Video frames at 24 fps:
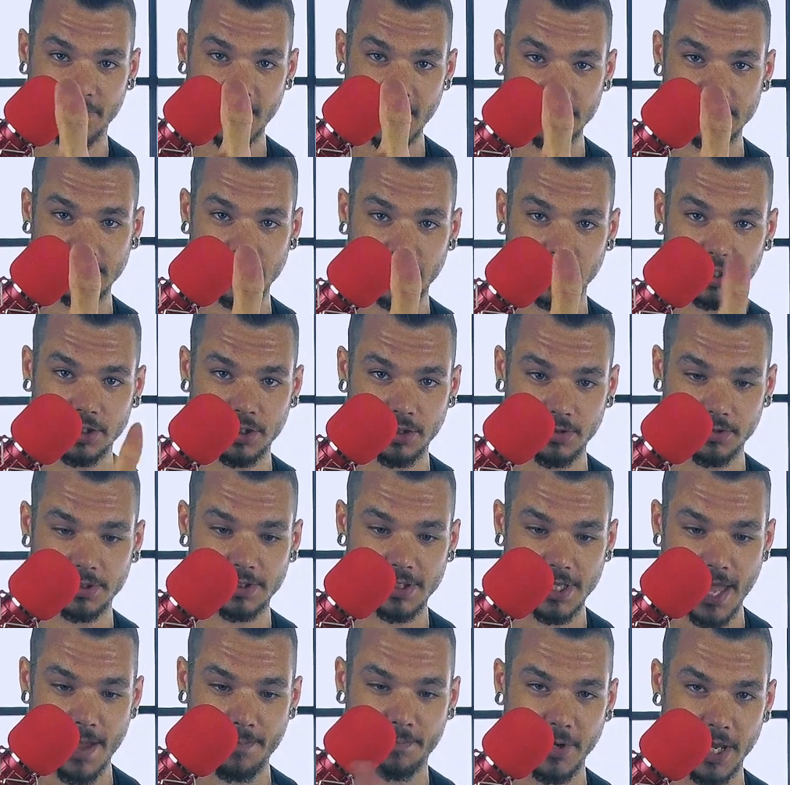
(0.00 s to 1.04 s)
That's how you do
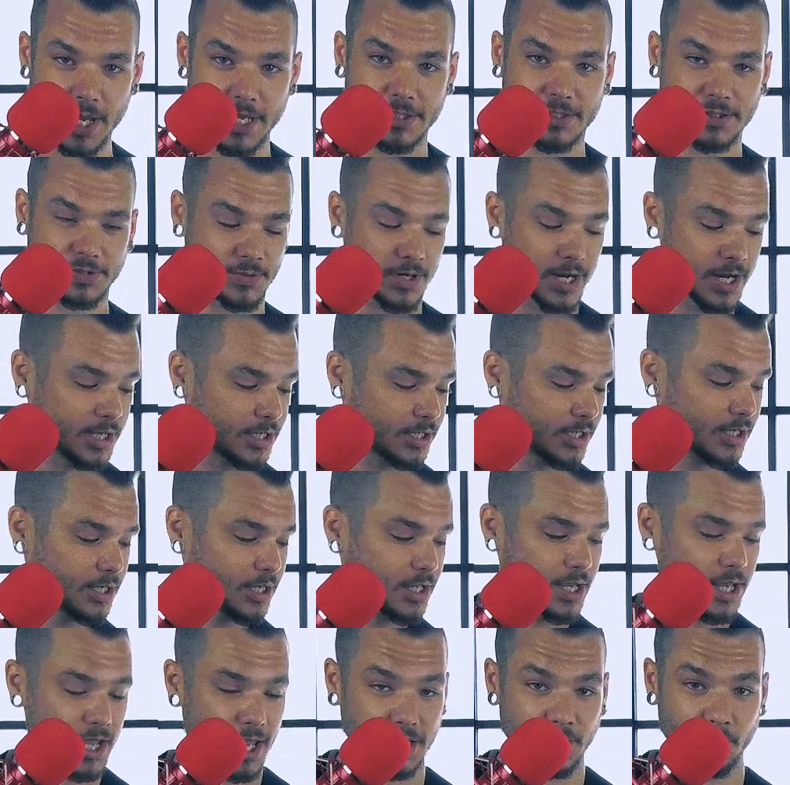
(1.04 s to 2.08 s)
slap bass, right?
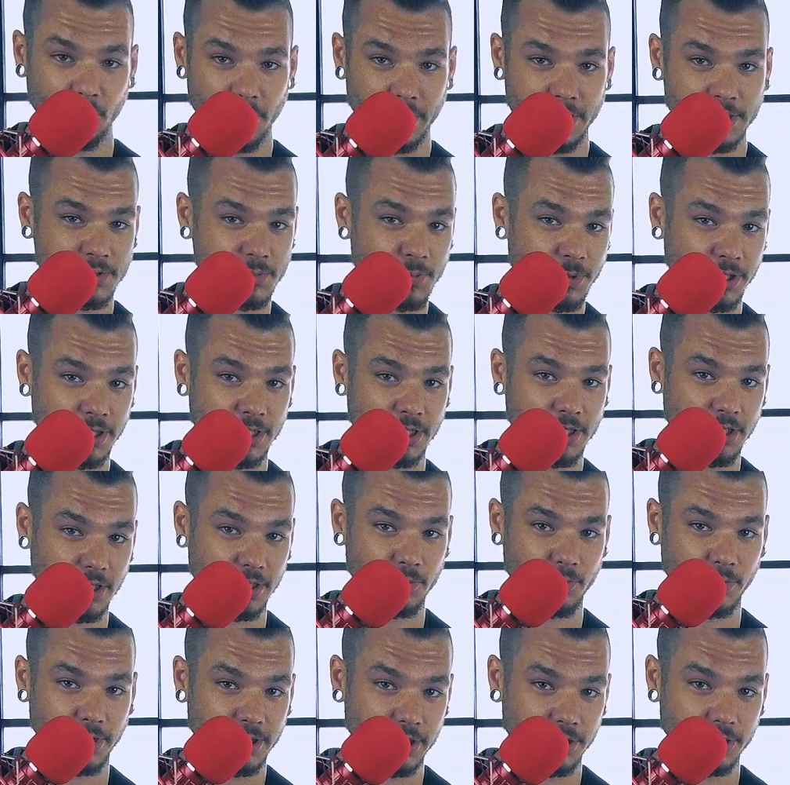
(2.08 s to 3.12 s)
And it works pretty
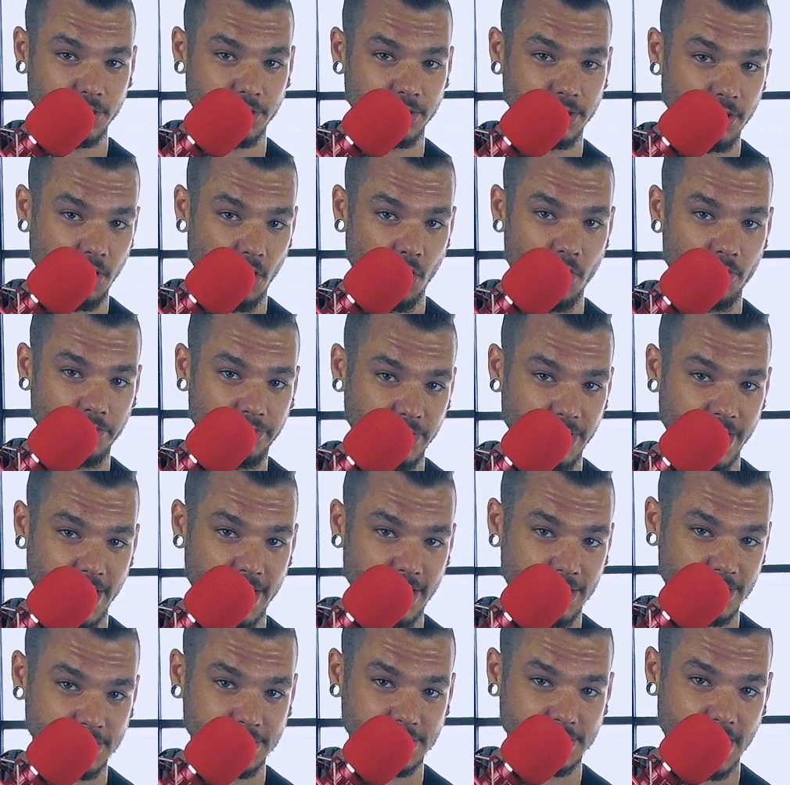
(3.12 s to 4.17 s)
good when you're doing
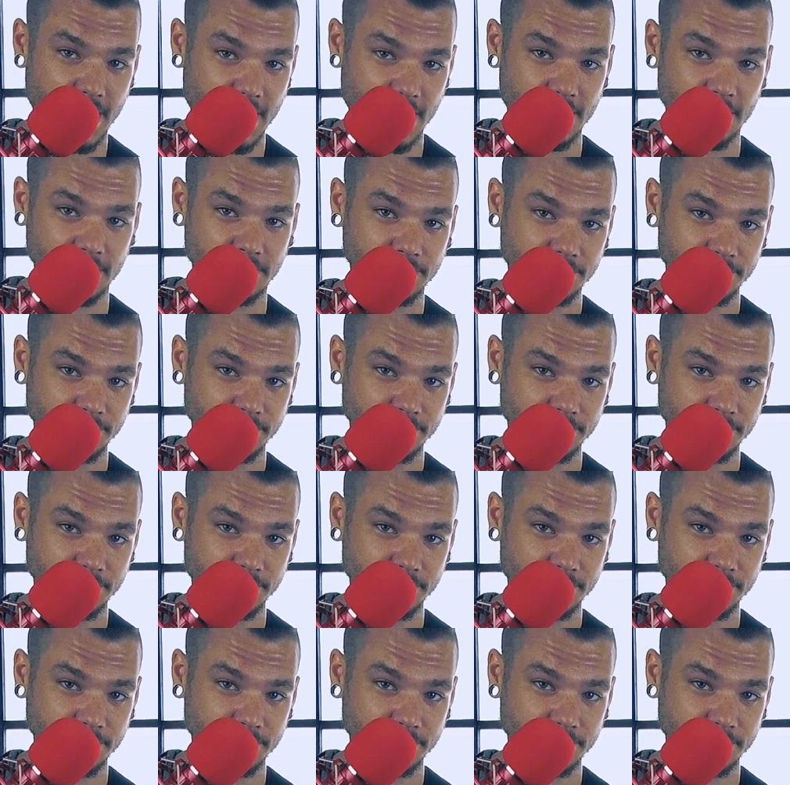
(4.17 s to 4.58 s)
overhand style.